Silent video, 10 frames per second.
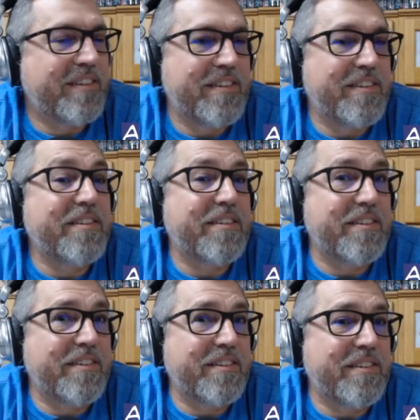
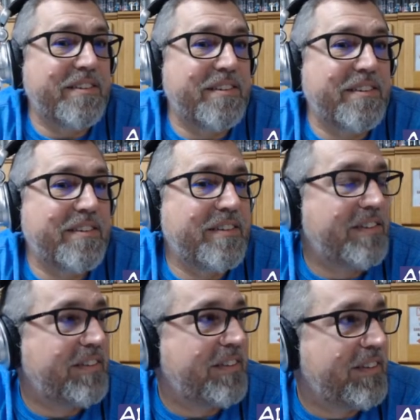
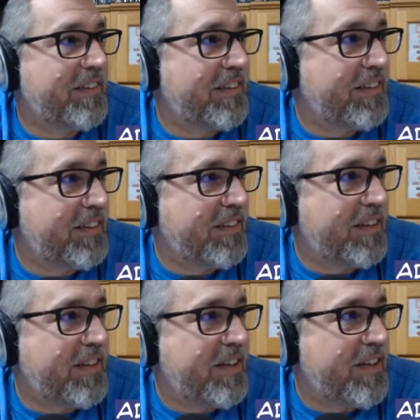
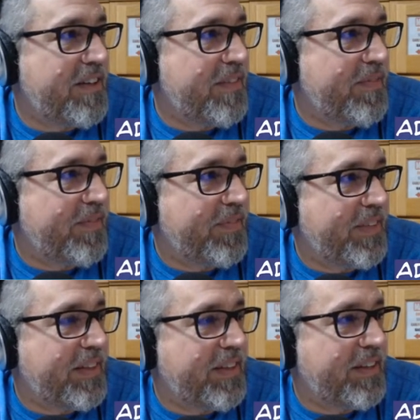
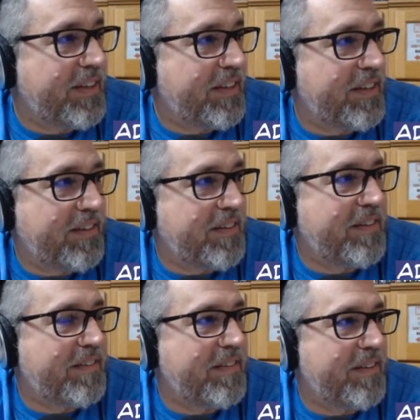
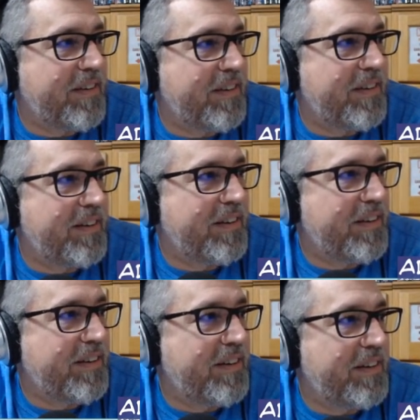
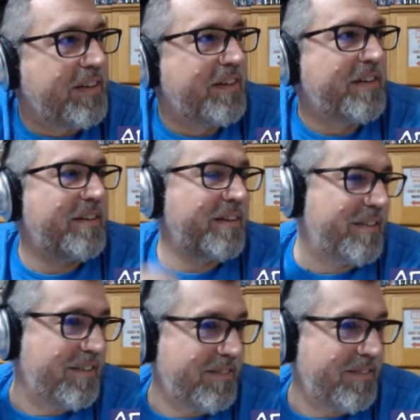The person shown says nothing.